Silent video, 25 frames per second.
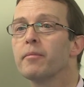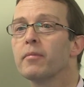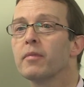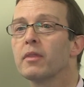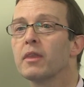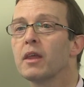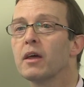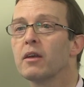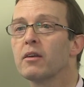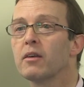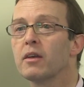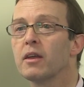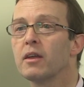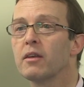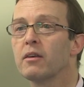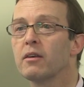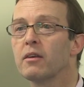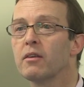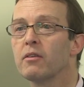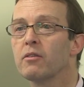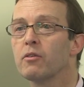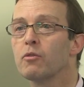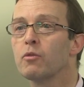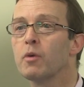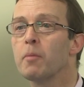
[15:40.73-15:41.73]
that it
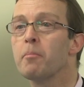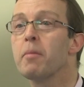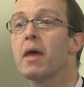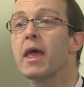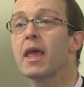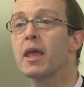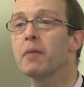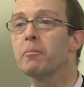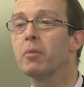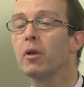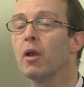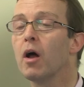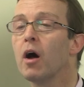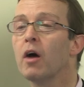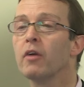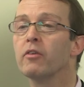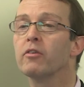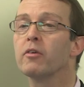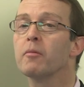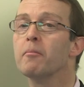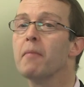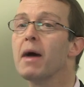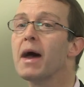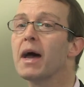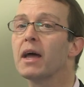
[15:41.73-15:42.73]
is repayable on
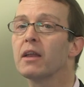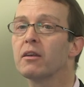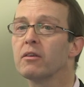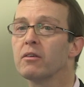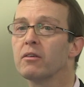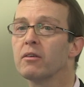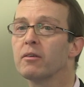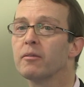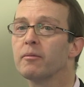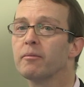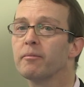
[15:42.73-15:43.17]
demand.